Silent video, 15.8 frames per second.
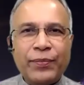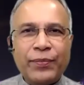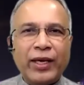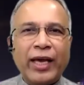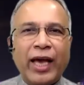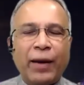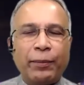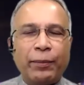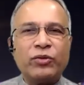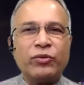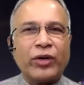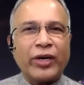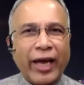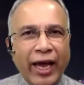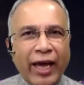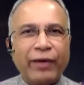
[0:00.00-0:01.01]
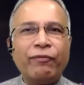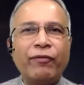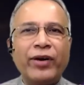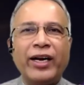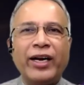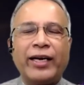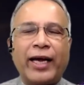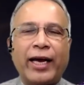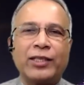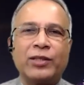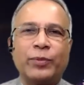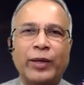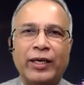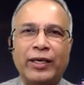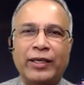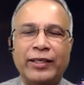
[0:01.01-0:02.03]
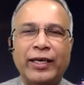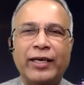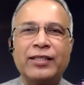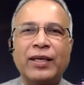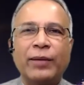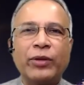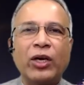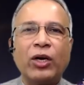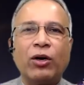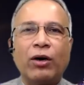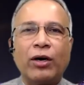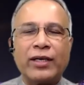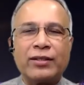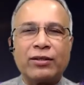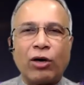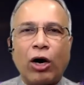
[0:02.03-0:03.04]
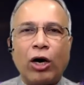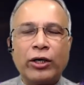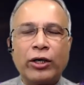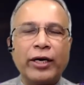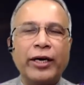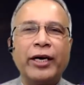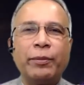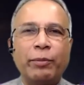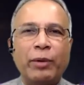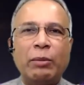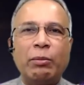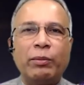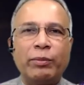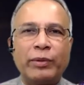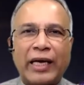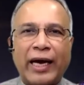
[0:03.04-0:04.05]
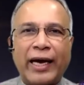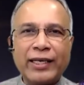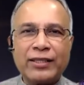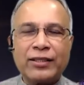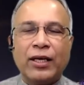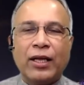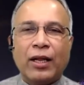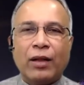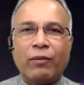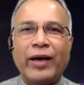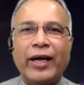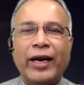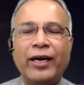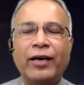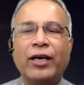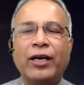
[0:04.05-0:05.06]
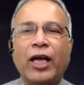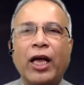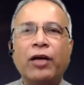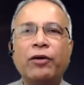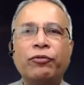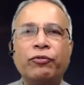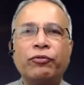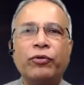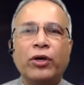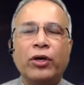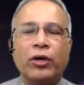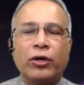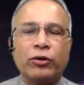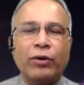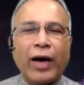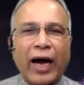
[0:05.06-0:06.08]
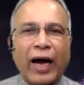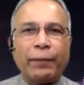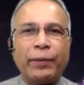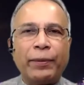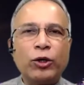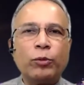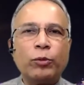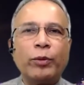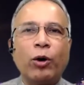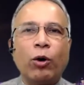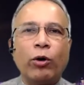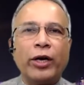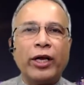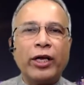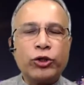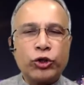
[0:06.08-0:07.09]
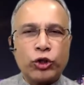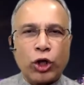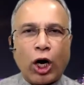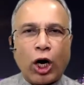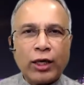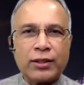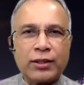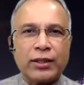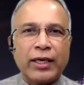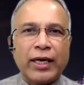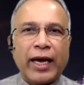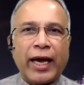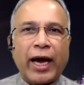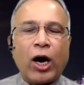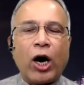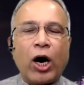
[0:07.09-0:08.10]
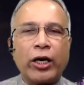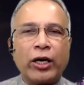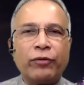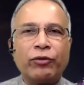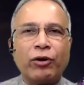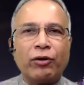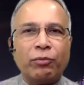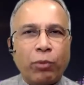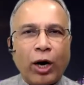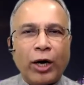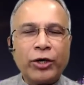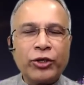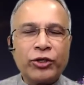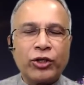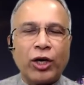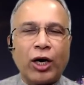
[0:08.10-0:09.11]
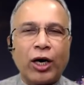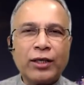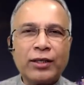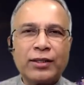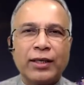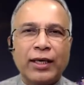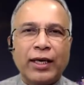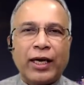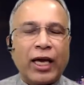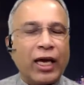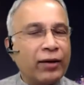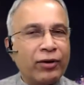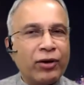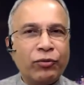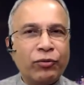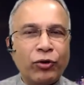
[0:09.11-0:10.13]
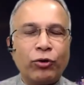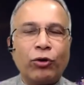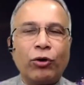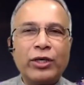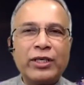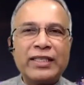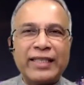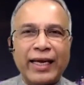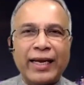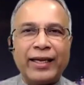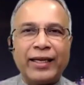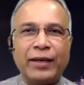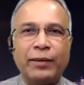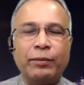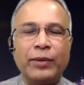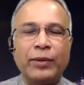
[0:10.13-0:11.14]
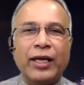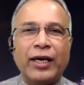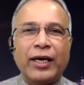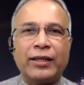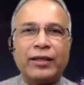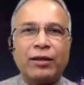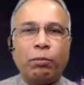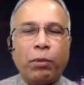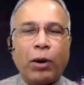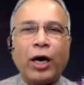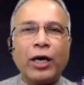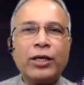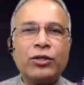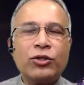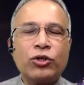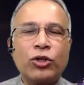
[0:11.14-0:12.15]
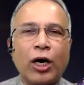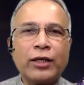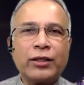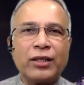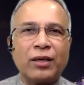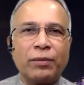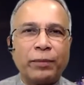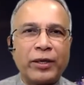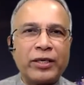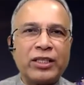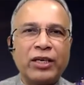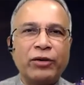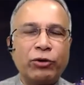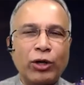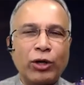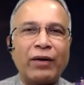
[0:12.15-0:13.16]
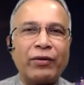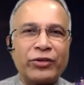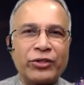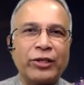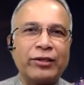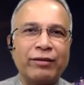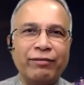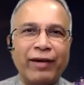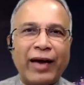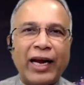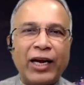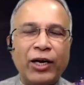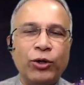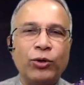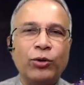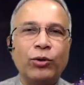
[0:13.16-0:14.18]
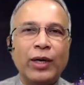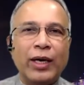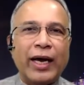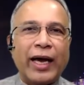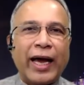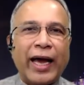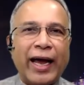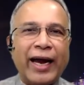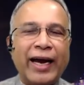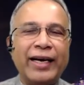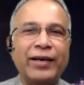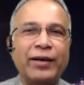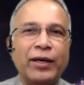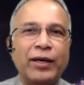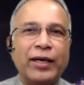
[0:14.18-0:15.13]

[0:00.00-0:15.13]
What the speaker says: thing happens for every taxpayer. There is something called as alternate minimum tax, wherein if you happen to be holding stocks or if you have bought stocks, even if you don't sell them, the bought stocks are perceived to have a certain value, and